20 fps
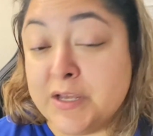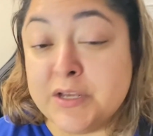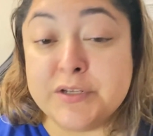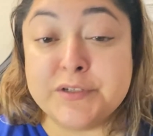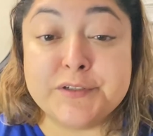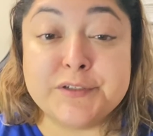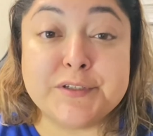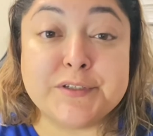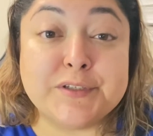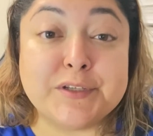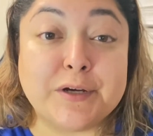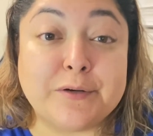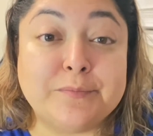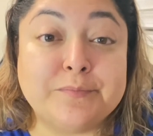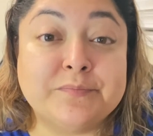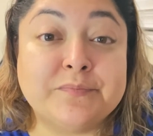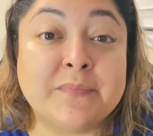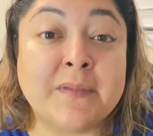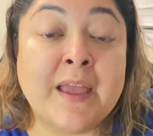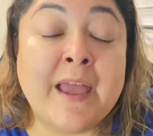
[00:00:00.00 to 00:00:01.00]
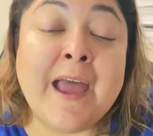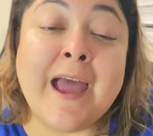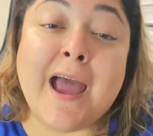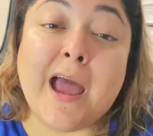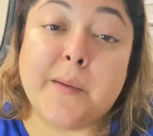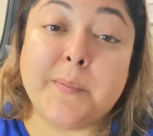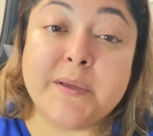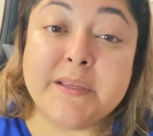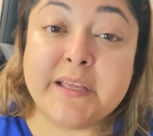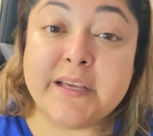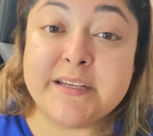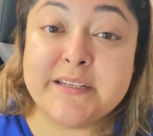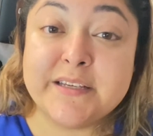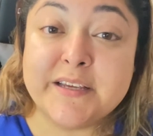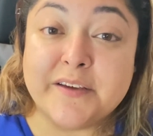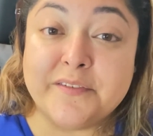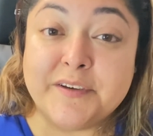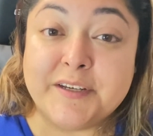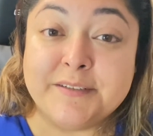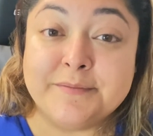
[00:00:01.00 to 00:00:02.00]
So happy
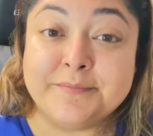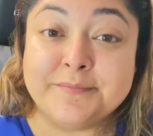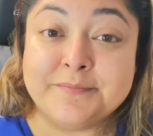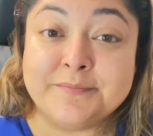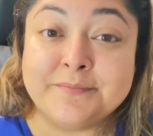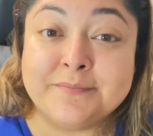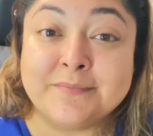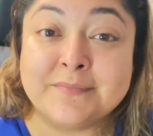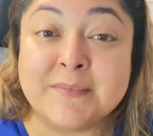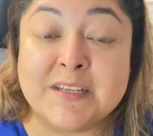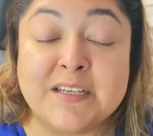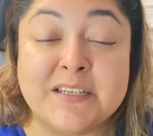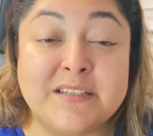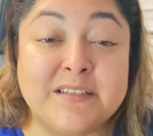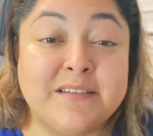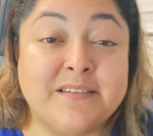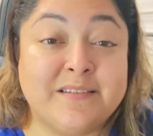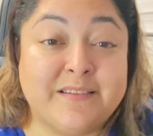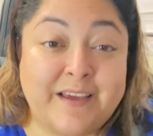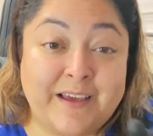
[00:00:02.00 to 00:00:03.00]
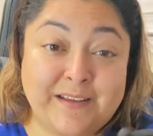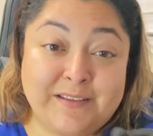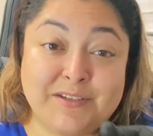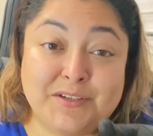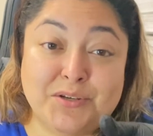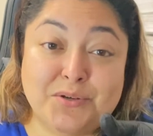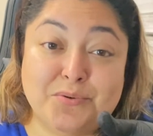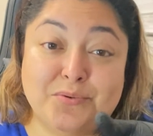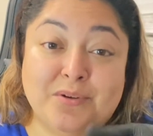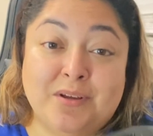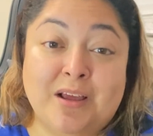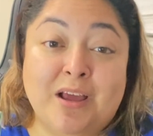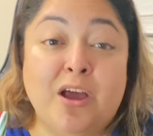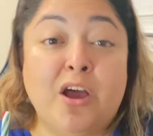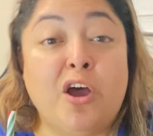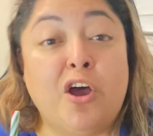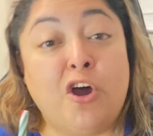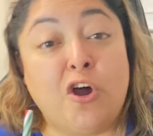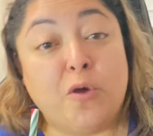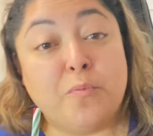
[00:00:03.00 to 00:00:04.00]
Thanksgiving. Stay tuned.
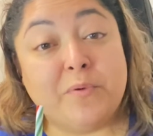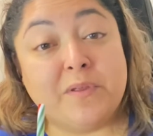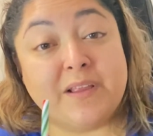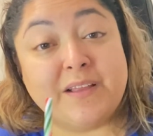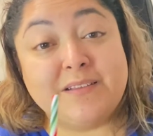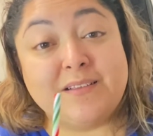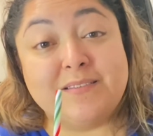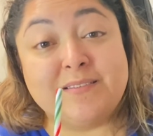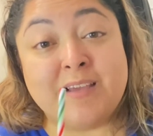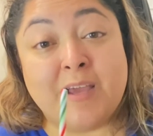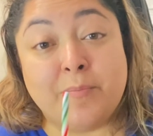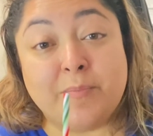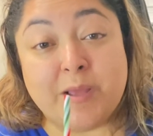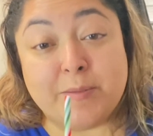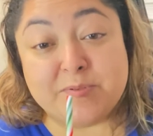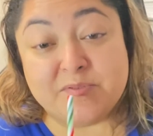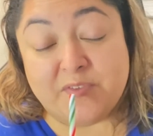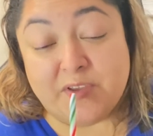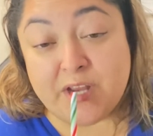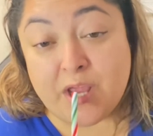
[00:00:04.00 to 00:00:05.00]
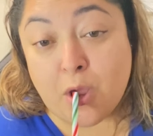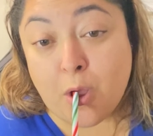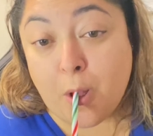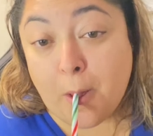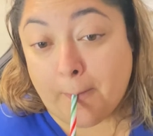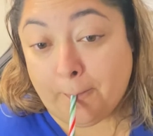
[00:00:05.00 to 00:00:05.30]
Hope you like the time lapse video.